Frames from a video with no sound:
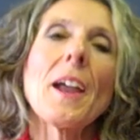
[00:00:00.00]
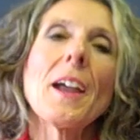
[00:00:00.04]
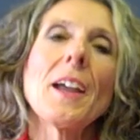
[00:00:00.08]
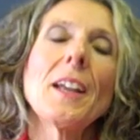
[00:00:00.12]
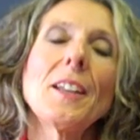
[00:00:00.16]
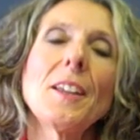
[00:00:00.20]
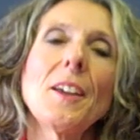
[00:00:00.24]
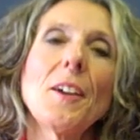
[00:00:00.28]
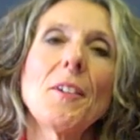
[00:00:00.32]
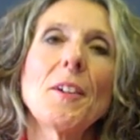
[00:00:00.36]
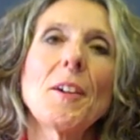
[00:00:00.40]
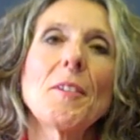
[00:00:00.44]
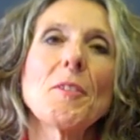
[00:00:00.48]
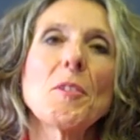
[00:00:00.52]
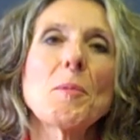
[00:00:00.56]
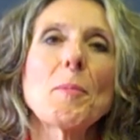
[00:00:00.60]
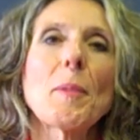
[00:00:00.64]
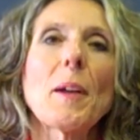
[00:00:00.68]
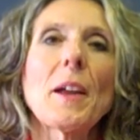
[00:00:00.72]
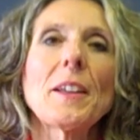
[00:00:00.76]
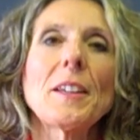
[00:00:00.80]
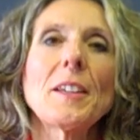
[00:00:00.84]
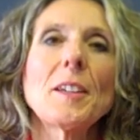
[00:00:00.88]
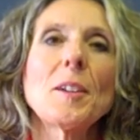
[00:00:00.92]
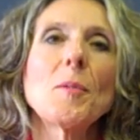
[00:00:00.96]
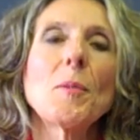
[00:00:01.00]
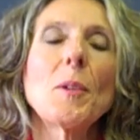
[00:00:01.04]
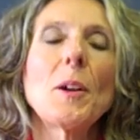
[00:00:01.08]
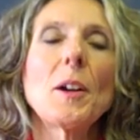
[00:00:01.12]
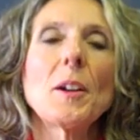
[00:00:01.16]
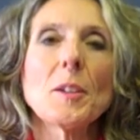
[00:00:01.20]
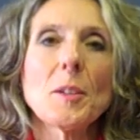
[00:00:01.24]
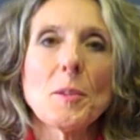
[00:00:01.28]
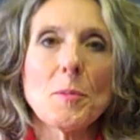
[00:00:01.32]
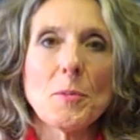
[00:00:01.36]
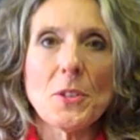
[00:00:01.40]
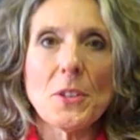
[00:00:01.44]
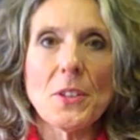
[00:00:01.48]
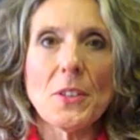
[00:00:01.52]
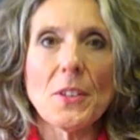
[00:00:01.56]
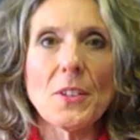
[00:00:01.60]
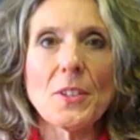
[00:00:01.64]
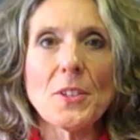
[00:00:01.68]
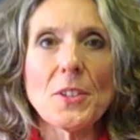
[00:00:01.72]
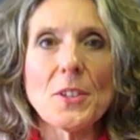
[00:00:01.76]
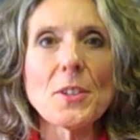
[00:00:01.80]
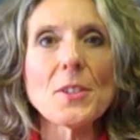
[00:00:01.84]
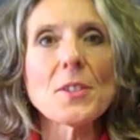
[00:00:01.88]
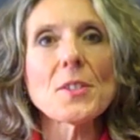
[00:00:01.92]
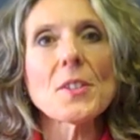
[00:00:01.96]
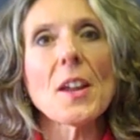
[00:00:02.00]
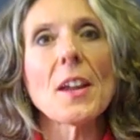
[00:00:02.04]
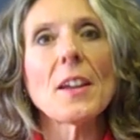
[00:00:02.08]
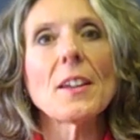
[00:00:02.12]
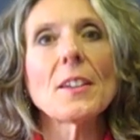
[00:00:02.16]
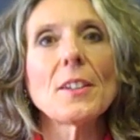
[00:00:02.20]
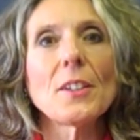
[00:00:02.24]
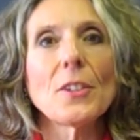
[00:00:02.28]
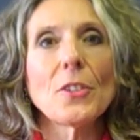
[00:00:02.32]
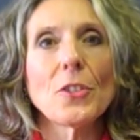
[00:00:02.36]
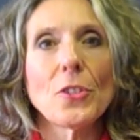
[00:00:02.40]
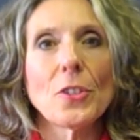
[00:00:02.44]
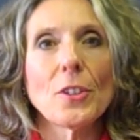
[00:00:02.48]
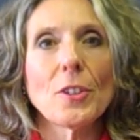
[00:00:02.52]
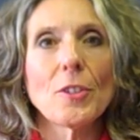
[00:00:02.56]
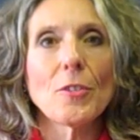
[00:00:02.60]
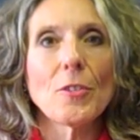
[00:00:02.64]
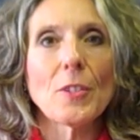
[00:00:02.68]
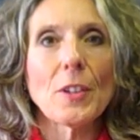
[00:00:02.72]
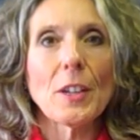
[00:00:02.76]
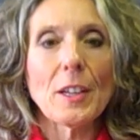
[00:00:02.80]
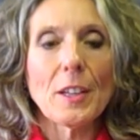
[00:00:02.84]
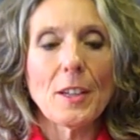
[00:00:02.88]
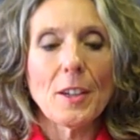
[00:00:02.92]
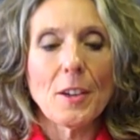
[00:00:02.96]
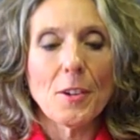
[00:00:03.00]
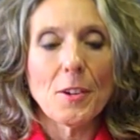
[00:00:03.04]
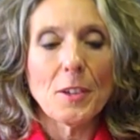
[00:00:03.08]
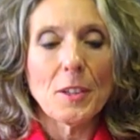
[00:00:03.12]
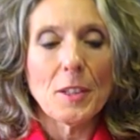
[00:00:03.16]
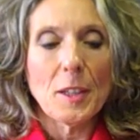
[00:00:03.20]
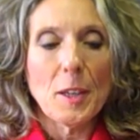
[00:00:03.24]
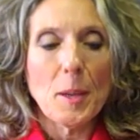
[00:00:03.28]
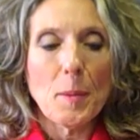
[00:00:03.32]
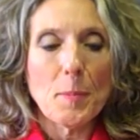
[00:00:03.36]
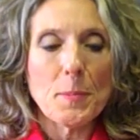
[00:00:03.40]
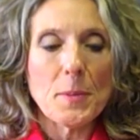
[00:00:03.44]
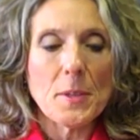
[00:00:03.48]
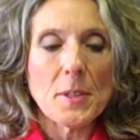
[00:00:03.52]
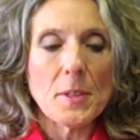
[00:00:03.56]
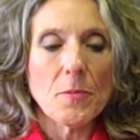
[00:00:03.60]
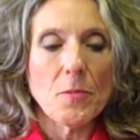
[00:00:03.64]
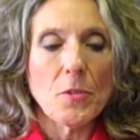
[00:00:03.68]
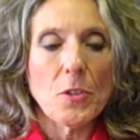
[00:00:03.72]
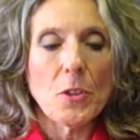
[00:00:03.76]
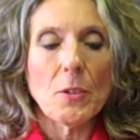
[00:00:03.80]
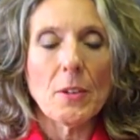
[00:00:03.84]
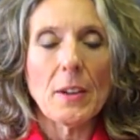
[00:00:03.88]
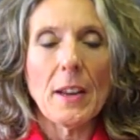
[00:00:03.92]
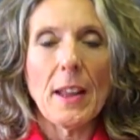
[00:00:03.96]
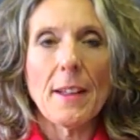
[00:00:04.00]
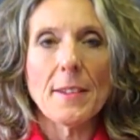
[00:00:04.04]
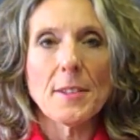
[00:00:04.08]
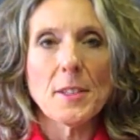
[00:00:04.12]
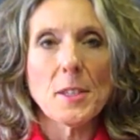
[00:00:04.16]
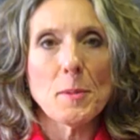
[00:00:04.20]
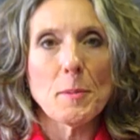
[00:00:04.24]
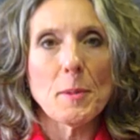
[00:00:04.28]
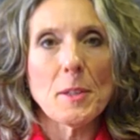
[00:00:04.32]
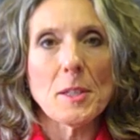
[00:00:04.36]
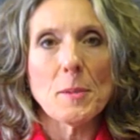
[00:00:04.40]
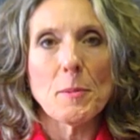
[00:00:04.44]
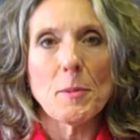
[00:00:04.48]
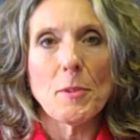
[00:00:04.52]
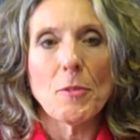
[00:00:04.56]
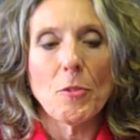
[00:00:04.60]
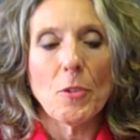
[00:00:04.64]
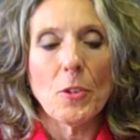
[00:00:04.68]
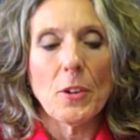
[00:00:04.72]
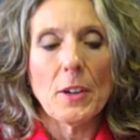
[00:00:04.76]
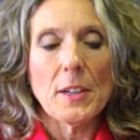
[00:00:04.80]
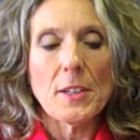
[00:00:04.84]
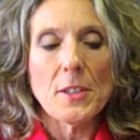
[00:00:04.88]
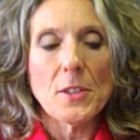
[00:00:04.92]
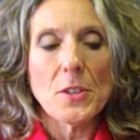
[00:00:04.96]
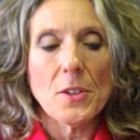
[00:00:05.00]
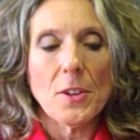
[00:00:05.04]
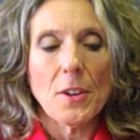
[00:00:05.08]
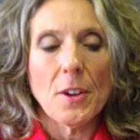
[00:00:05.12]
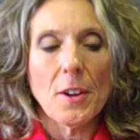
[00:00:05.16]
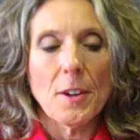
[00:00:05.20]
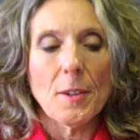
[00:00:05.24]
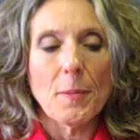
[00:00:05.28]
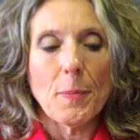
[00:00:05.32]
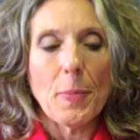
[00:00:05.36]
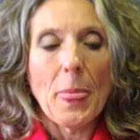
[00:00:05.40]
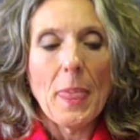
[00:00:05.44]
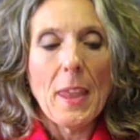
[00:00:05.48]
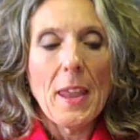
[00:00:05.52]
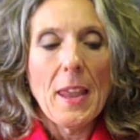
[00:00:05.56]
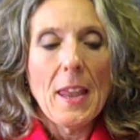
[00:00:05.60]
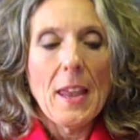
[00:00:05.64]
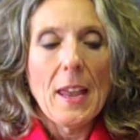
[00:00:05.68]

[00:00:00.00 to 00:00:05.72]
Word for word: Hello everybody and welcome to the Tuesday edition of Video Clips. A few announcements before I start.